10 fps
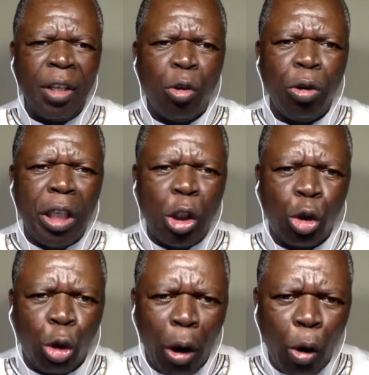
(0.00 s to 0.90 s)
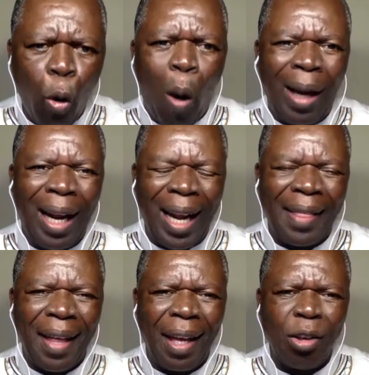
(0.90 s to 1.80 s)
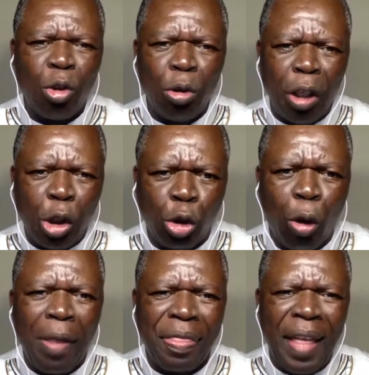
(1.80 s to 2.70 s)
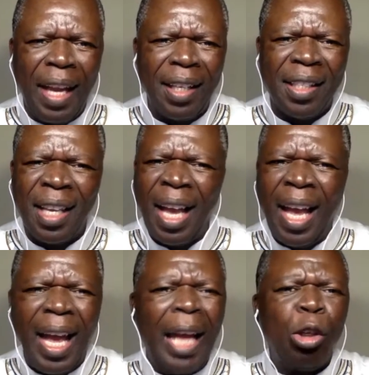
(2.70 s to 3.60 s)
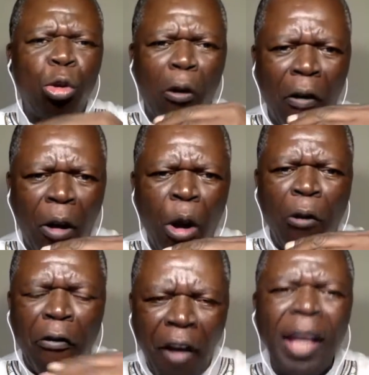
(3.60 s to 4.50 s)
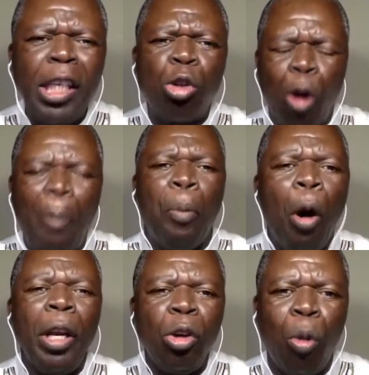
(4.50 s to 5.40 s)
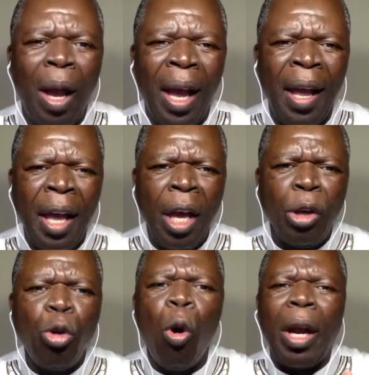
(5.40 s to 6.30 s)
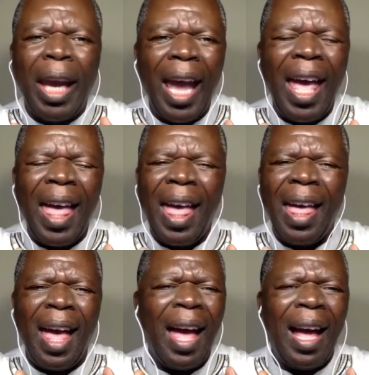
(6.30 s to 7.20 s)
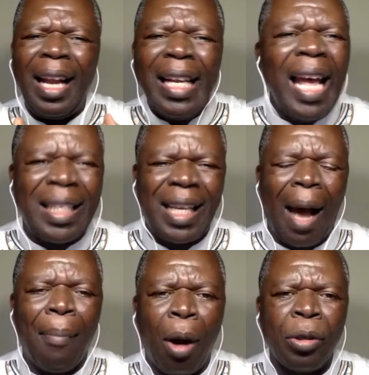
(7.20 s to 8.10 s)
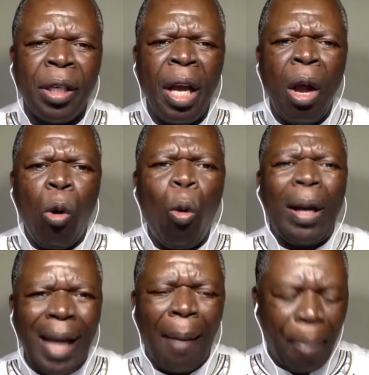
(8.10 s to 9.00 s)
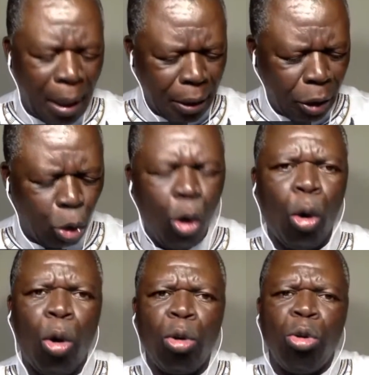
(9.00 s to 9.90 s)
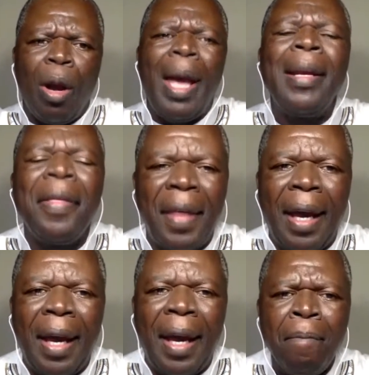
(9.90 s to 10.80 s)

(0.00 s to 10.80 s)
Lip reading: to destroy one another, to destroy things, and to vent to a point where you care less about what happens to anything.